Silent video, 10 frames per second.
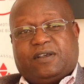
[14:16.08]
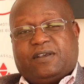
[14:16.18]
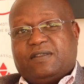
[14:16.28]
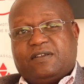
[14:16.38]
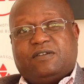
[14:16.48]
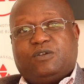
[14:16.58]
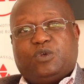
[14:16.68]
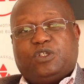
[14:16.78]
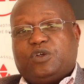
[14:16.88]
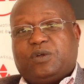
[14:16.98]
In this
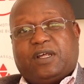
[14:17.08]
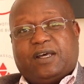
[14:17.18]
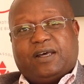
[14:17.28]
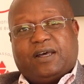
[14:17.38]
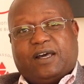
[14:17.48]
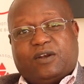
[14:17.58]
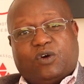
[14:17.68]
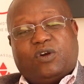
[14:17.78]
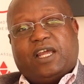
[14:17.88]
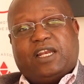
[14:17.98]
situation, an
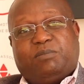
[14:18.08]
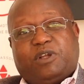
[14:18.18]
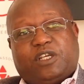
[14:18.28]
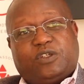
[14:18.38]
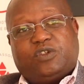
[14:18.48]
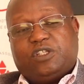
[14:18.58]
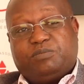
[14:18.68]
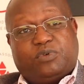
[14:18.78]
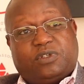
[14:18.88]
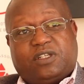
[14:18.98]
online application is
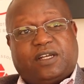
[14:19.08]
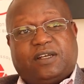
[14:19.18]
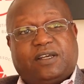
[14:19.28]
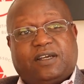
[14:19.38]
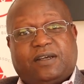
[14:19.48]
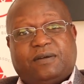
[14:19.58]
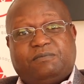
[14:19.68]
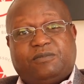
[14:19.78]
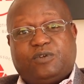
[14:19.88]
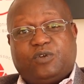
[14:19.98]
put and
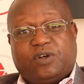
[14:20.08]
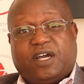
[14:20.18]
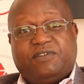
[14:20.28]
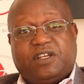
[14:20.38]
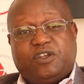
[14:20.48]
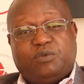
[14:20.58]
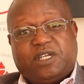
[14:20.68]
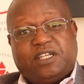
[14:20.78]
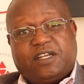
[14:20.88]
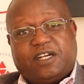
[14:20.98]
you don't have any
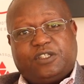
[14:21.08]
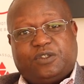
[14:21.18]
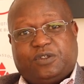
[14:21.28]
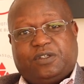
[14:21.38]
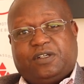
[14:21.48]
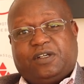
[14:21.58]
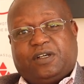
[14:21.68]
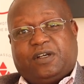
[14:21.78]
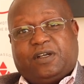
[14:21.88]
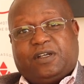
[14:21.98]
human interaction.
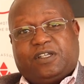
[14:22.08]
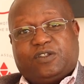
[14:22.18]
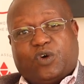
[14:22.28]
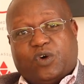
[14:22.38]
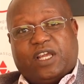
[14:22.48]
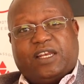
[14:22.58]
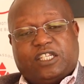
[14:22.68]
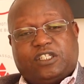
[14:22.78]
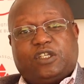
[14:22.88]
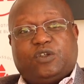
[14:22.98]
It's only an
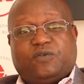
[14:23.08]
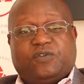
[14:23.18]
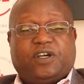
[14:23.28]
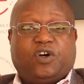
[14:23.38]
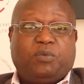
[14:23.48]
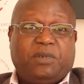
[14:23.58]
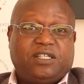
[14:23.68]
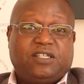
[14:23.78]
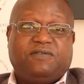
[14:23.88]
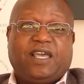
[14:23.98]
exchange of
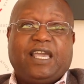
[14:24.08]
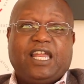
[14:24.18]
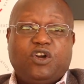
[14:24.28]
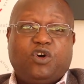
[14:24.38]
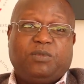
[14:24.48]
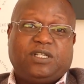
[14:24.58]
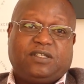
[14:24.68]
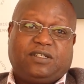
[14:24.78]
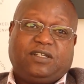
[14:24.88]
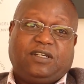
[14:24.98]
comments. If there are any comments
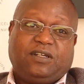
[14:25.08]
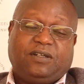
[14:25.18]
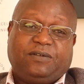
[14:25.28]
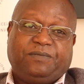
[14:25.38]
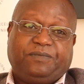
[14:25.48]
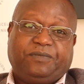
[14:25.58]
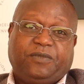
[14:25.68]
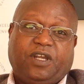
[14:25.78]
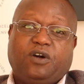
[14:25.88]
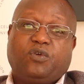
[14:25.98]
that
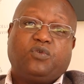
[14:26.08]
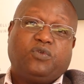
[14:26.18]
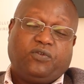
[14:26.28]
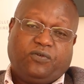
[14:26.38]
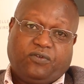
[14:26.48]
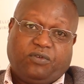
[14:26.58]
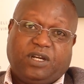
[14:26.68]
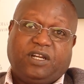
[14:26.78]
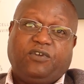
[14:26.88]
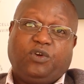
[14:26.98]
accrue from
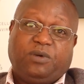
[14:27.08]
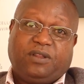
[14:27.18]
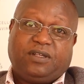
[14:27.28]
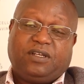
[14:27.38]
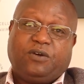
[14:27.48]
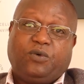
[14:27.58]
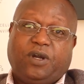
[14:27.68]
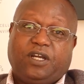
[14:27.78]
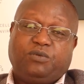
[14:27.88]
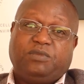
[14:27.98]
a development that
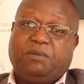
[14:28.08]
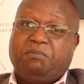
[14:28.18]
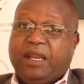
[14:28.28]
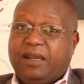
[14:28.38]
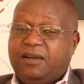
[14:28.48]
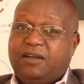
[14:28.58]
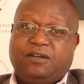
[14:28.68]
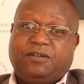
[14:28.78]
require to be amended,